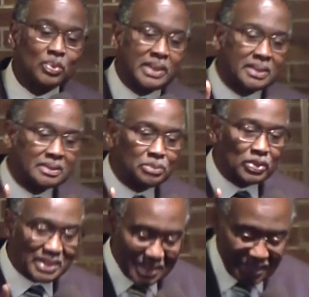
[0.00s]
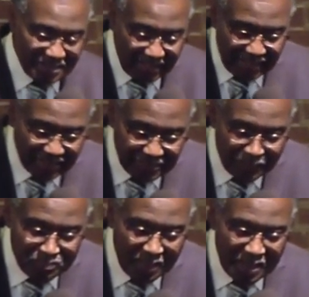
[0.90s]
will more than anything else.
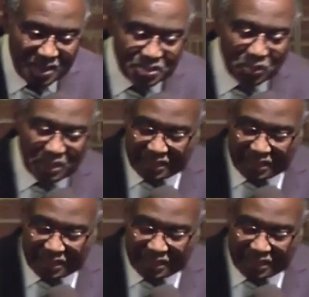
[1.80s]
So